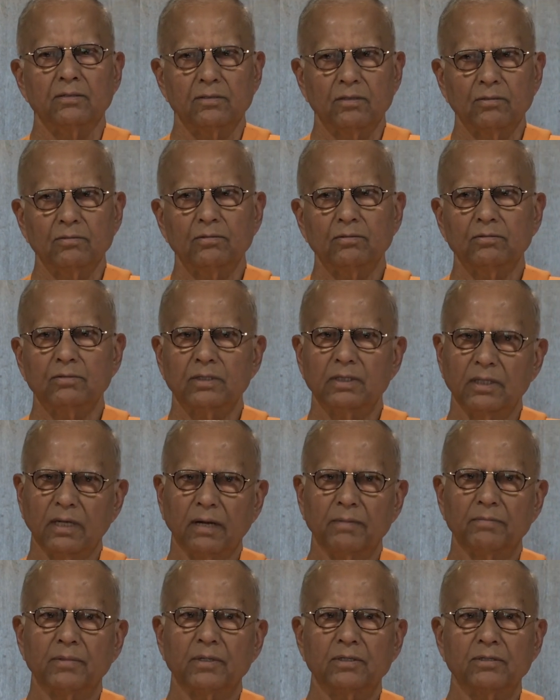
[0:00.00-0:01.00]
So Sri
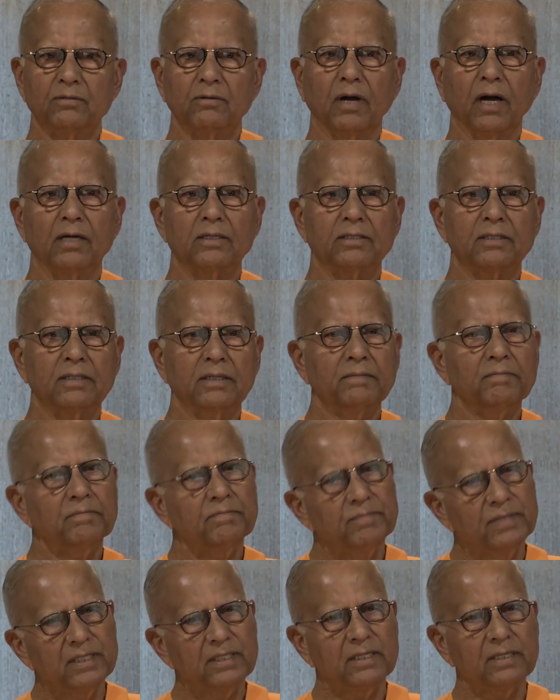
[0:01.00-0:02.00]
Ramakrishna asked him,
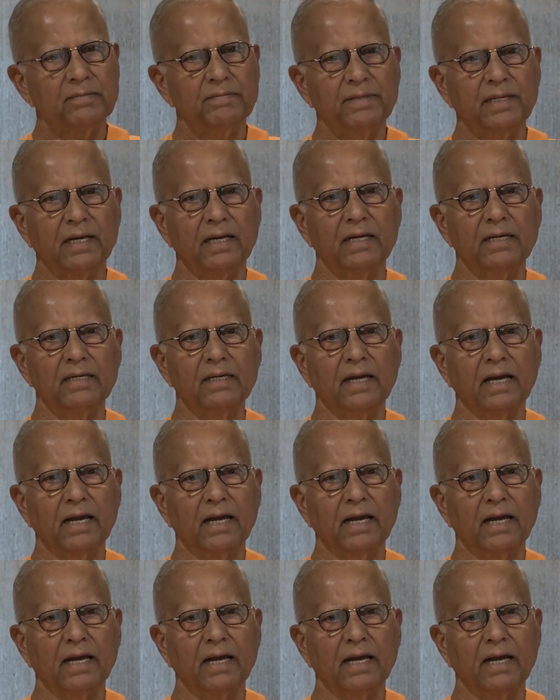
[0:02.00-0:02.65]
visit me again,